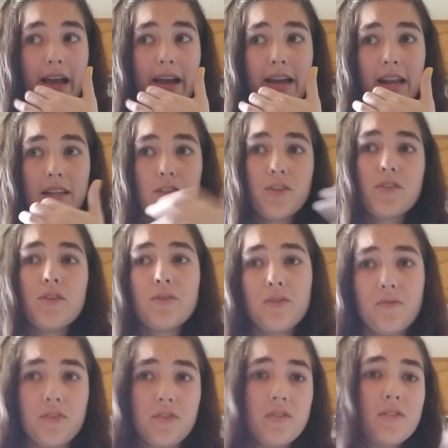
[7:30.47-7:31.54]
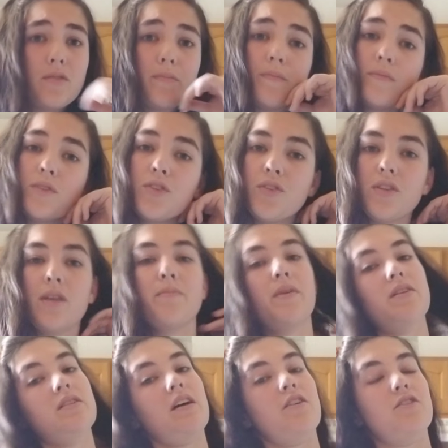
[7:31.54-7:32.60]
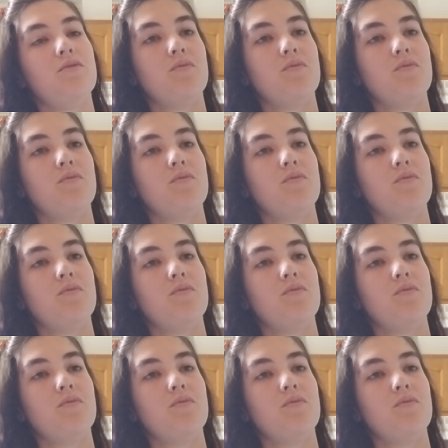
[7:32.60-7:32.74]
And I took those over to the Dumbarton's house